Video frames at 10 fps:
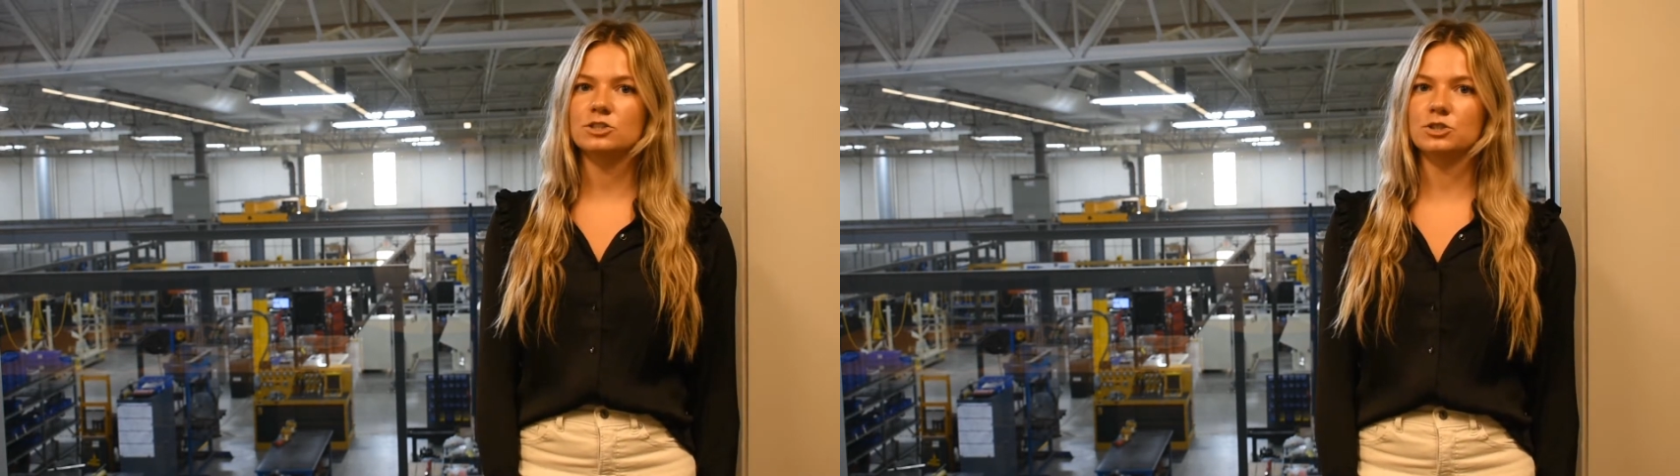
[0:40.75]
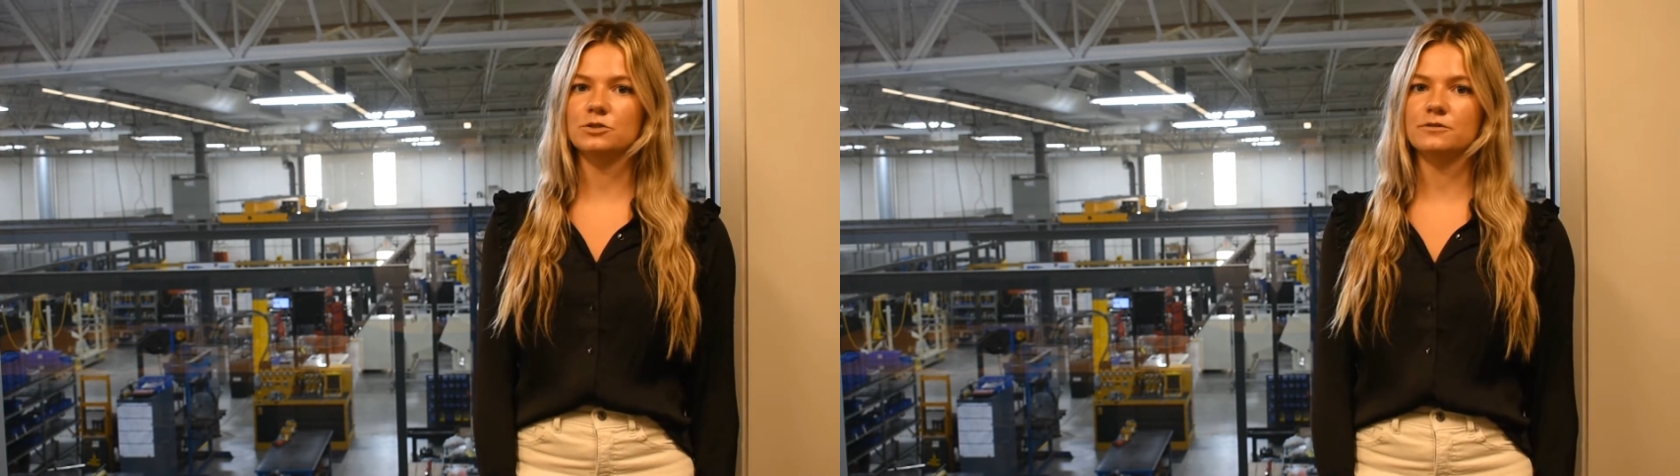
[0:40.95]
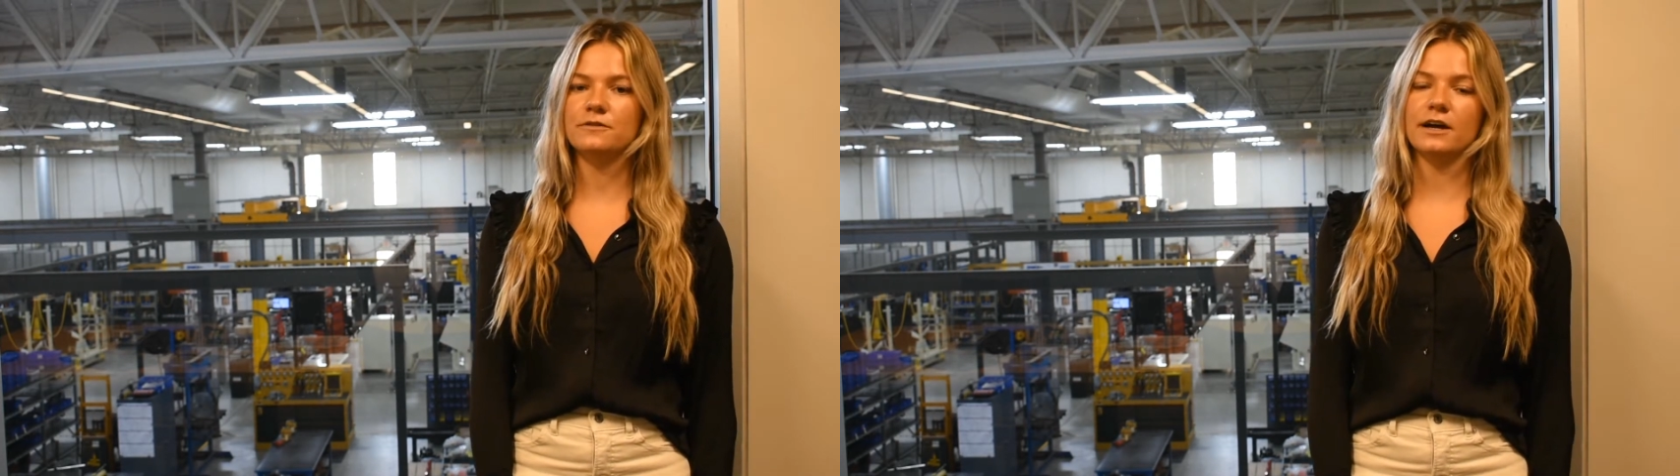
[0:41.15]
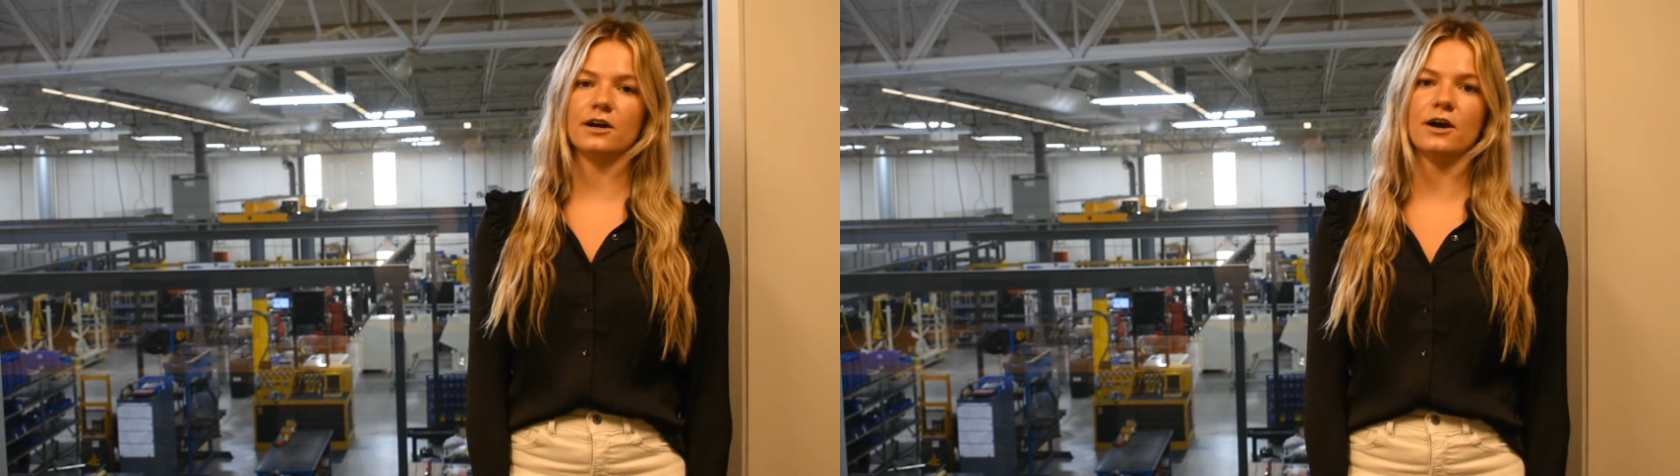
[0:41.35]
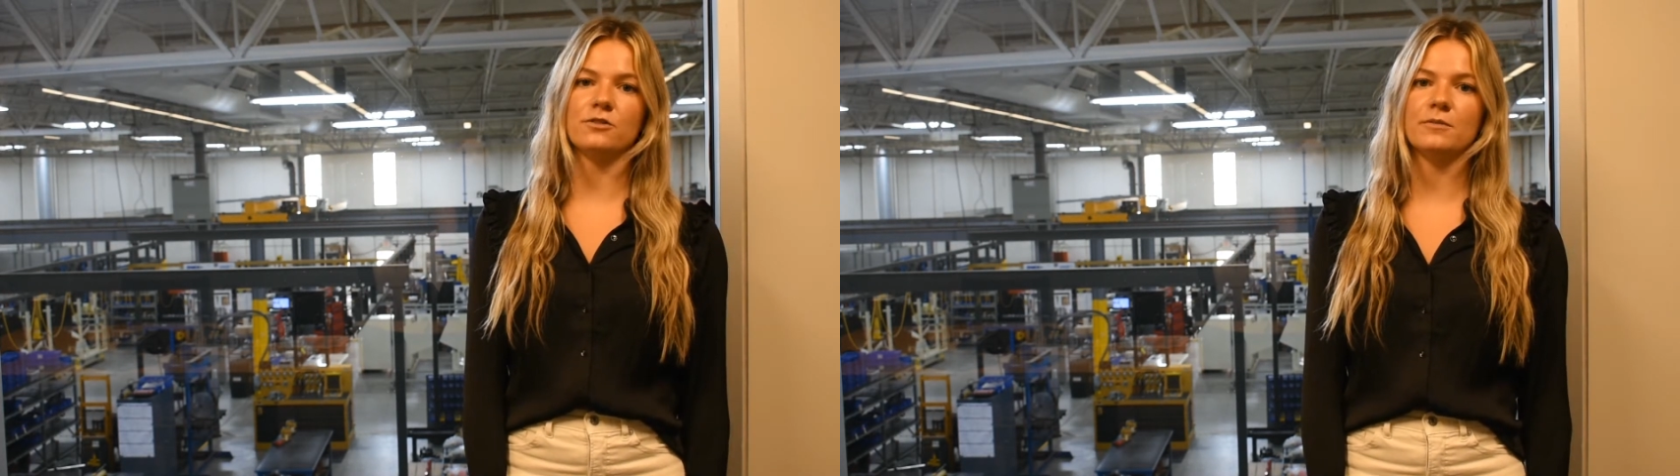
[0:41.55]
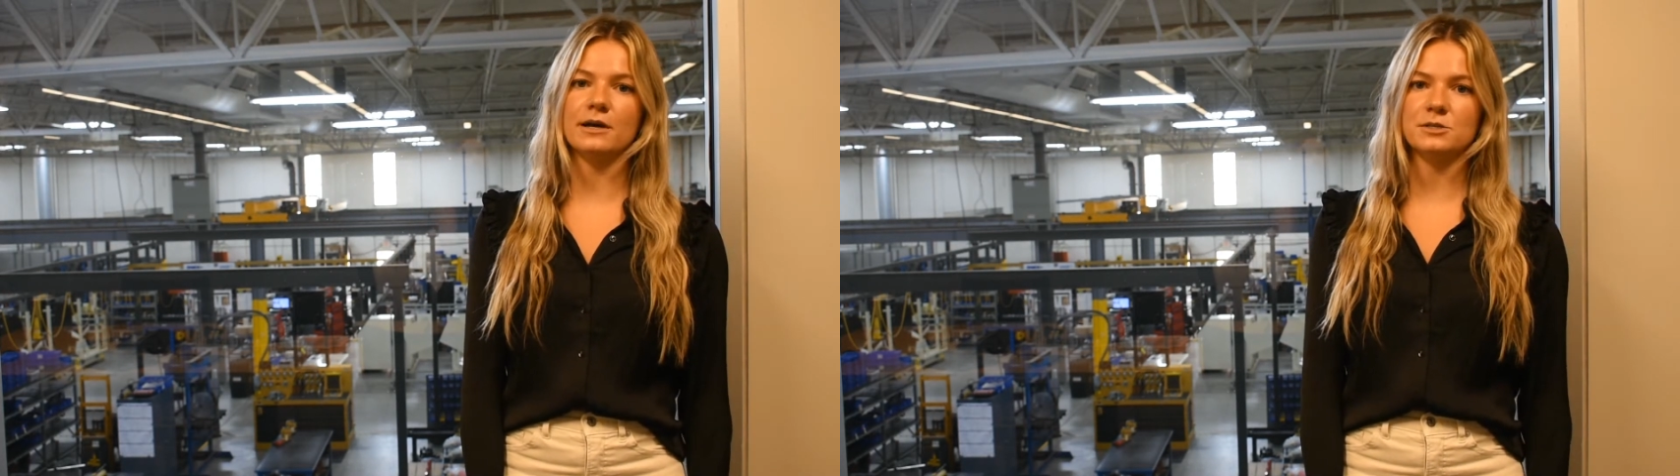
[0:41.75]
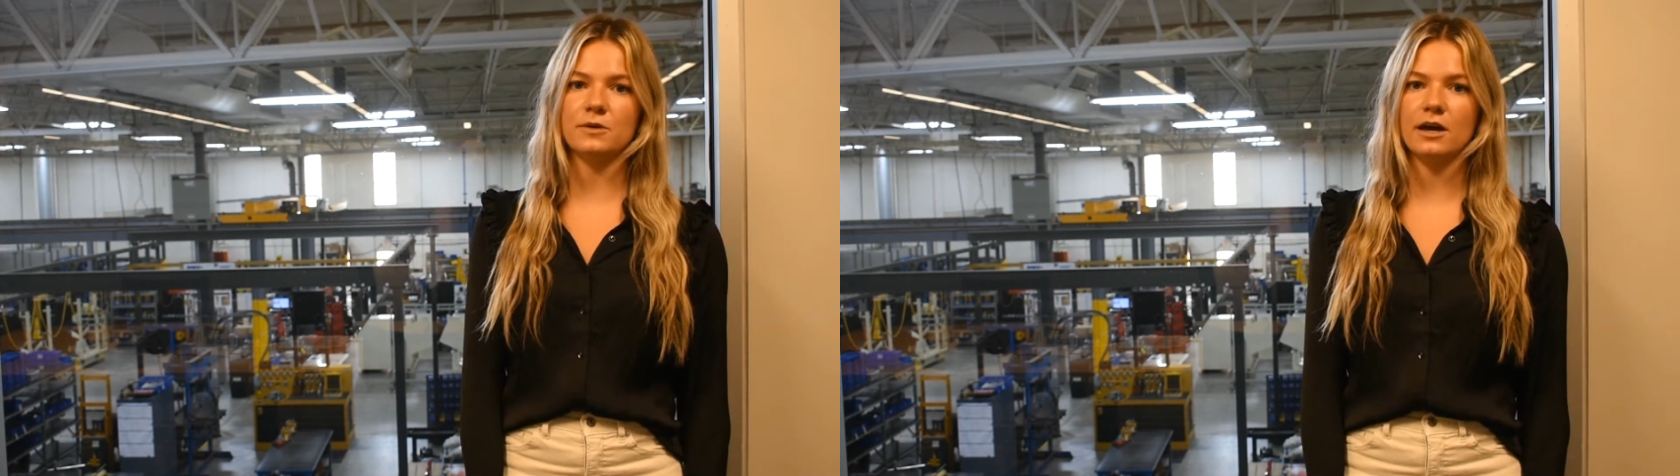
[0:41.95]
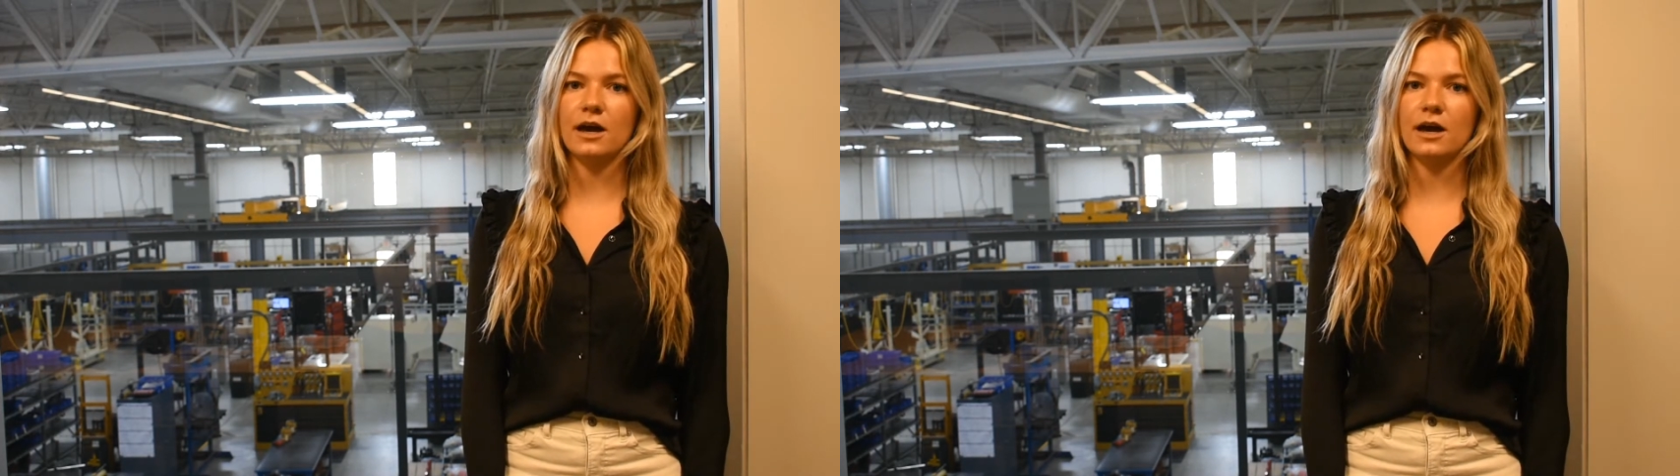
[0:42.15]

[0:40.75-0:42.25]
to figure out the best way